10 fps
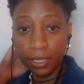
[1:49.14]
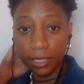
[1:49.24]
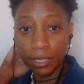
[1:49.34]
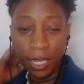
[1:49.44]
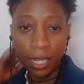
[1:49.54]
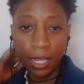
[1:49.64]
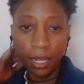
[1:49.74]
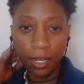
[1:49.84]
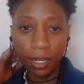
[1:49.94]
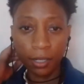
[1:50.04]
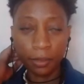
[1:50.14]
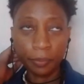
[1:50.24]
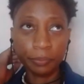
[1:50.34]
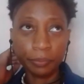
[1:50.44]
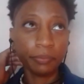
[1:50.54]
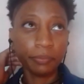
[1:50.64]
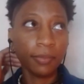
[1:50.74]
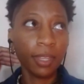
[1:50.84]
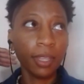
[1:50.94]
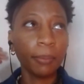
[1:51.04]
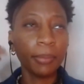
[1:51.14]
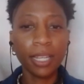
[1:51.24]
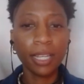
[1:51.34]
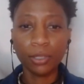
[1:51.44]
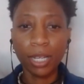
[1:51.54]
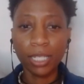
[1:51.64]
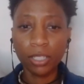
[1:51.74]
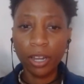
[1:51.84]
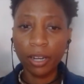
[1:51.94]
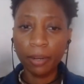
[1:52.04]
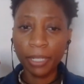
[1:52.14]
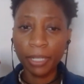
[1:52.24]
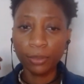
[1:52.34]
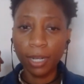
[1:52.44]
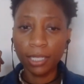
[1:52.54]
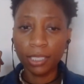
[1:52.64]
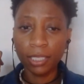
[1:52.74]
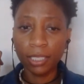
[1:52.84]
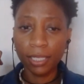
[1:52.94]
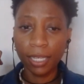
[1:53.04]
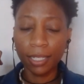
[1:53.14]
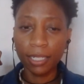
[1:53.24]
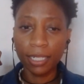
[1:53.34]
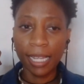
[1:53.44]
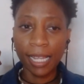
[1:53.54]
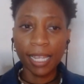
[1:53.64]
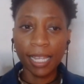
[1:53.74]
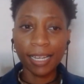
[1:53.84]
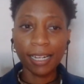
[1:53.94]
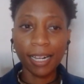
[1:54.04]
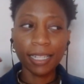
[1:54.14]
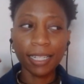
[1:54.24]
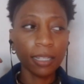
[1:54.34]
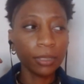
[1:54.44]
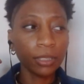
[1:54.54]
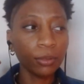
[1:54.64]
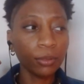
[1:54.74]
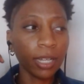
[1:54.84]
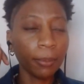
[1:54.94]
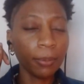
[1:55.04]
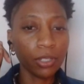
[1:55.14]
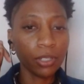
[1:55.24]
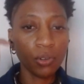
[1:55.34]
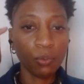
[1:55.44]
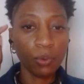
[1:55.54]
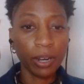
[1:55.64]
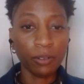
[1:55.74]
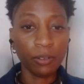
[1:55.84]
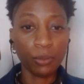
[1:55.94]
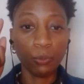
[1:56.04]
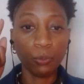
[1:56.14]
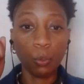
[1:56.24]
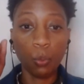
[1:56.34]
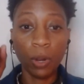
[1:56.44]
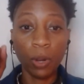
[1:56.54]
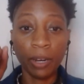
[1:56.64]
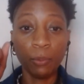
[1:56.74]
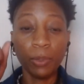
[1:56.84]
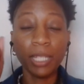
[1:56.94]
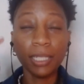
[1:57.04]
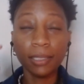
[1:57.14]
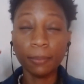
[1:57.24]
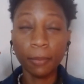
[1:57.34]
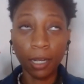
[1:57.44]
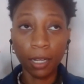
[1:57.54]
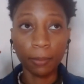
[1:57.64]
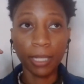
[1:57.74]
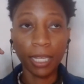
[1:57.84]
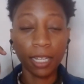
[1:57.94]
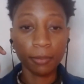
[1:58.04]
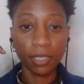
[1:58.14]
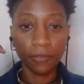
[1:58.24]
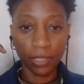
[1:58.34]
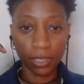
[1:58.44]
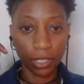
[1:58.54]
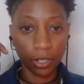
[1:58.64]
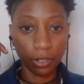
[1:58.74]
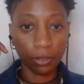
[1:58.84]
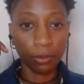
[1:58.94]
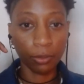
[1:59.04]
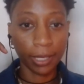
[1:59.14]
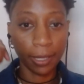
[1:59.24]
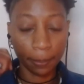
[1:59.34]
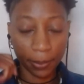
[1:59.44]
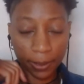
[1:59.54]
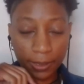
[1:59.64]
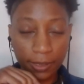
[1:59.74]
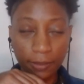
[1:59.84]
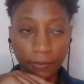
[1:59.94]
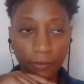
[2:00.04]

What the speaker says: Um, but yeah, so I started binge watching it again, and I came into an episode where Whitley's mom came to visit her on campus, right?